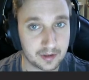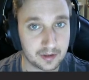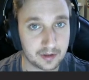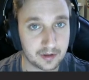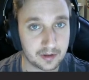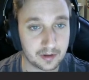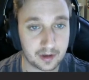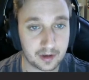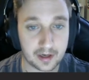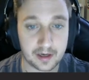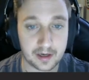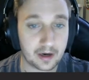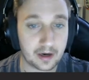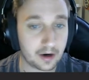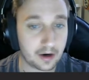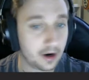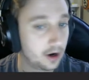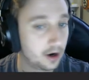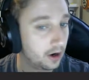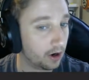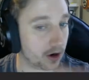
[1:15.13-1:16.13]
All right,
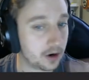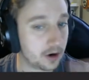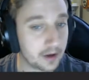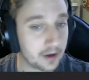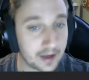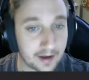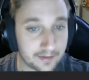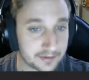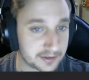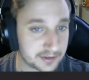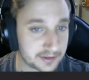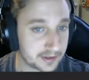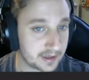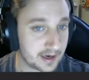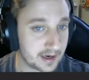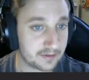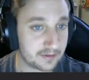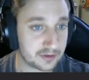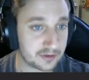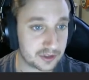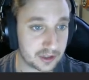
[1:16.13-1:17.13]
all Fs are F
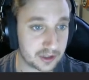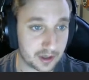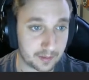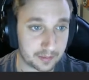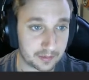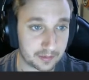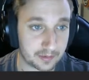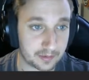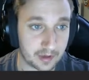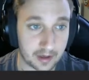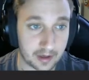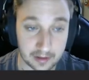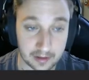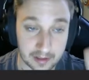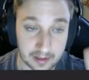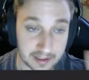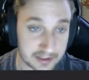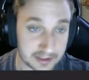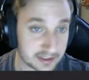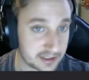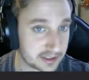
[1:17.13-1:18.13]
sharp,
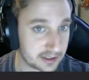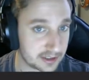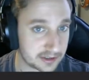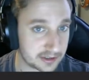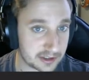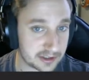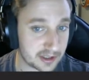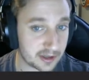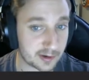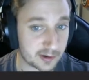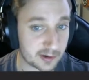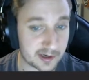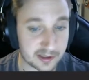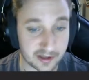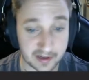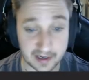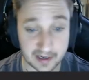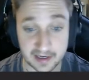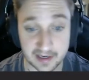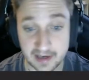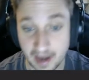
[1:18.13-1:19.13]
unless it tells us otherwise, like
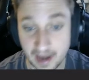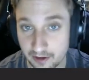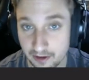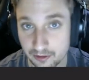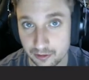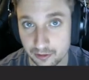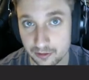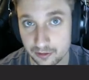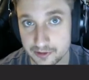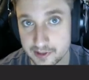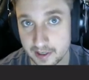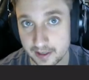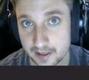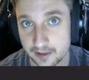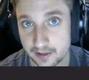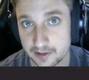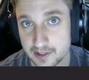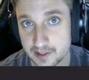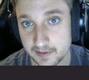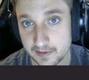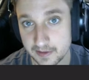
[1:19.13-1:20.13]
a natural sign or
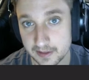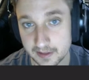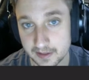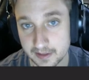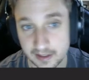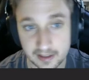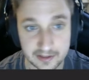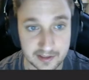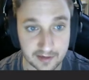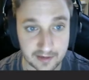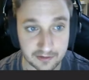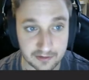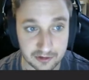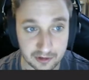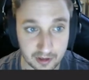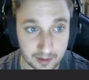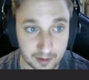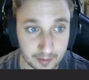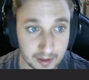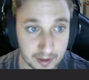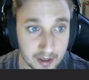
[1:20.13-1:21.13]
something like that. It's F
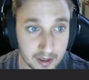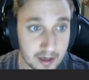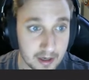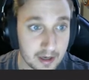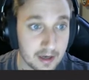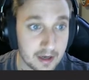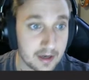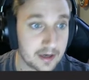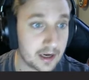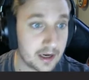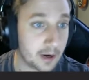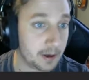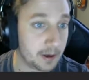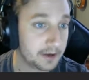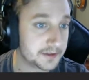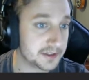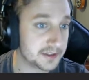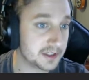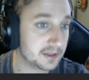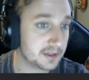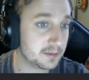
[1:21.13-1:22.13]
sharp. Now we also
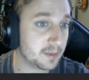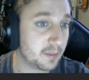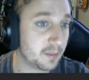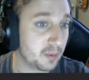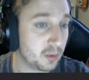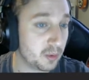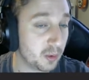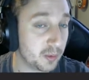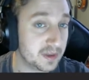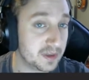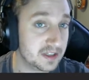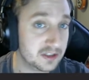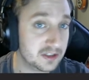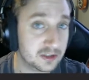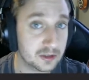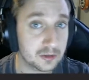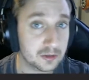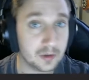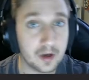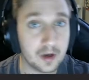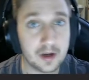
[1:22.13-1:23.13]
need to remember what we
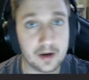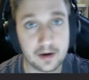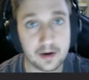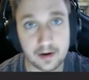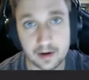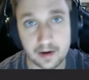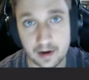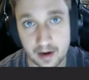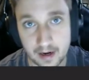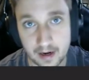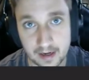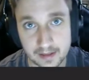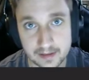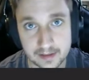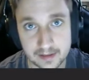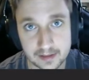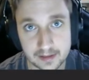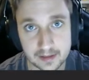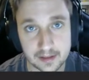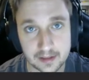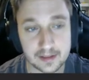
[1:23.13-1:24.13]
do not
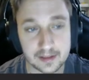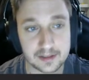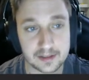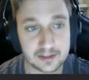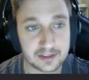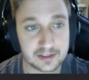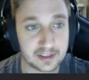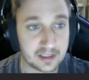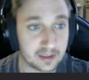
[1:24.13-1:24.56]
see.